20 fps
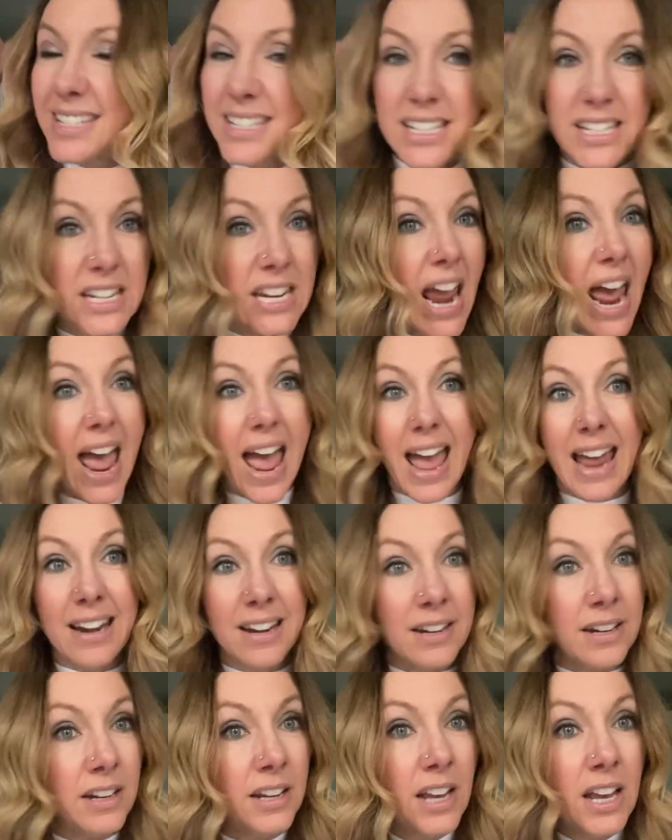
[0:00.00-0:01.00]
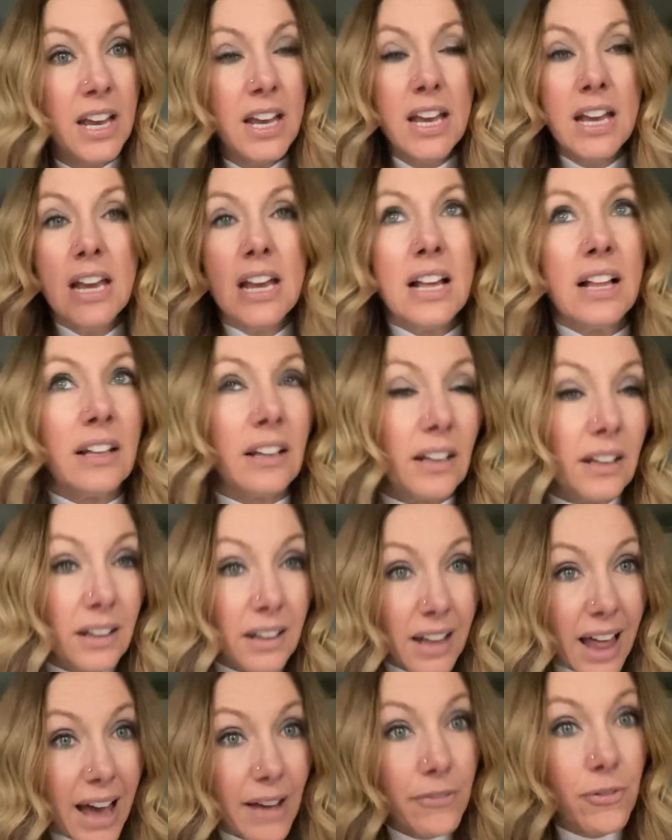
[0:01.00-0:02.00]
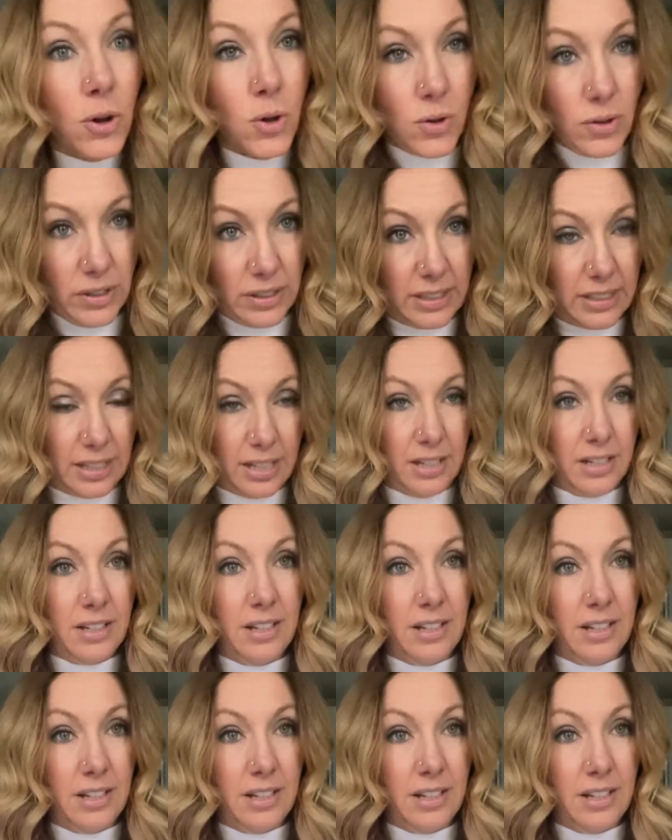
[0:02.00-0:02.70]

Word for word: 10 levels